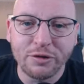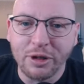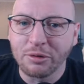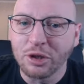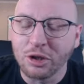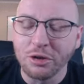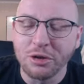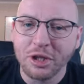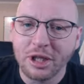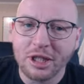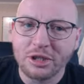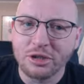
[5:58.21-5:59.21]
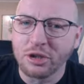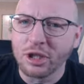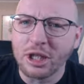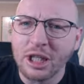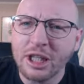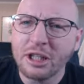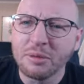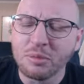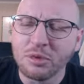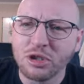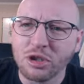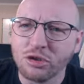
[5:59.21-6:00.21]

Now, the good thing is, the league must have